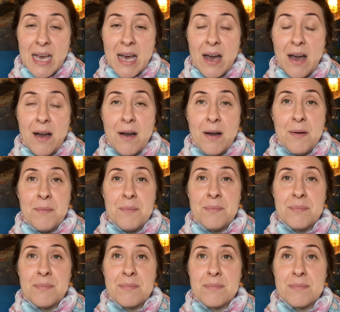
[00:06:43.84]

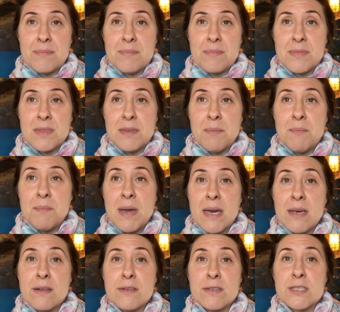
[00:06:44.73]
the
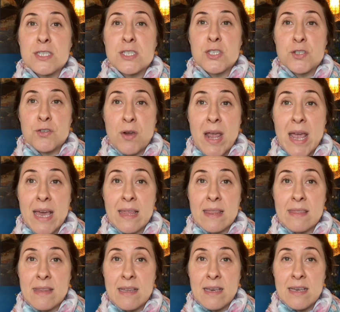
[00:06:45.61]
metal
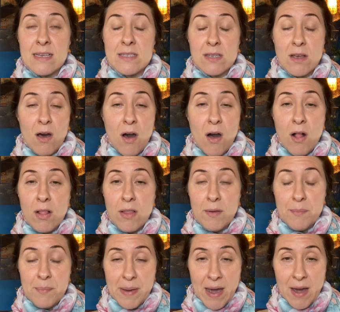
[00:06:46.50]
strength is all
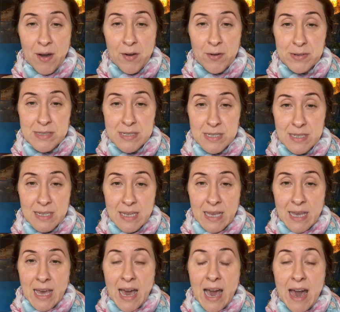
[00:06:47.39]
about
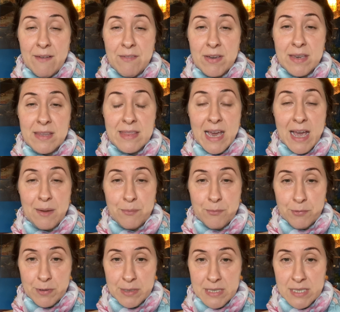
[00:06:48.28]
having that
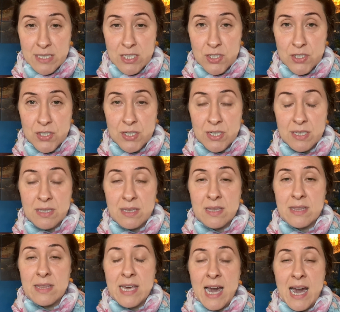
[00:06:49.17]

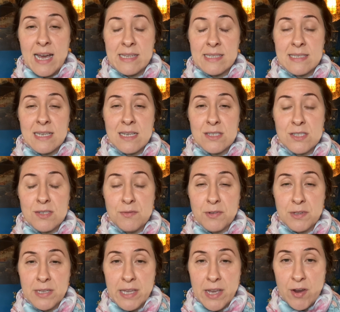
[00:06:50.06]
precision, that sense
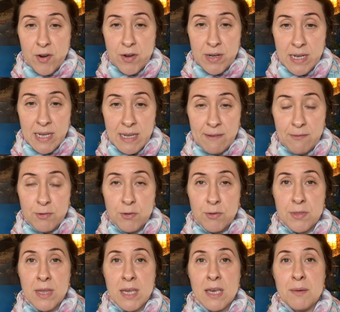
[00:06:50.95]
of clarity. If you
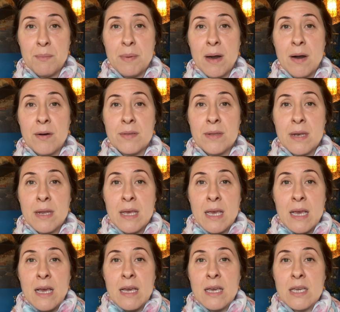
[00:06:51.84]
think about,
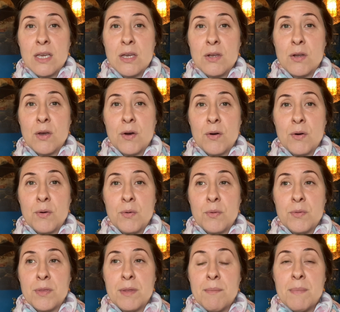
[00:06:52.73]

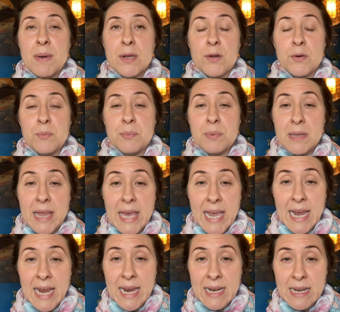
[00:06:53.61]
the metal
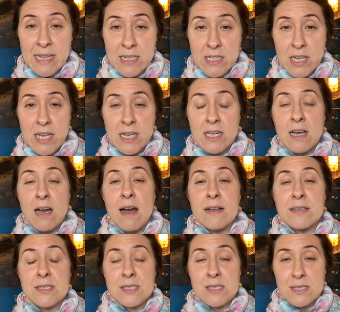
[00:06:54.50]
blade, it
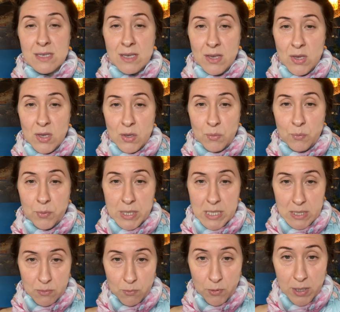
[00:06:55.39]
cuts
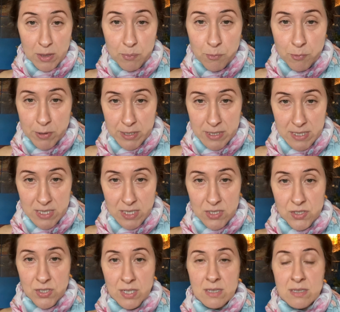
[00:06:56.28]
with
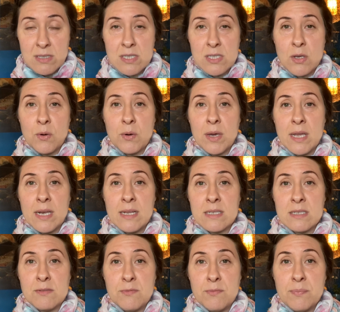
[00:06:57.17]
precision. So it
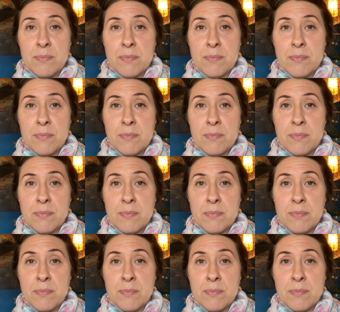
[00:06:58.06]
is,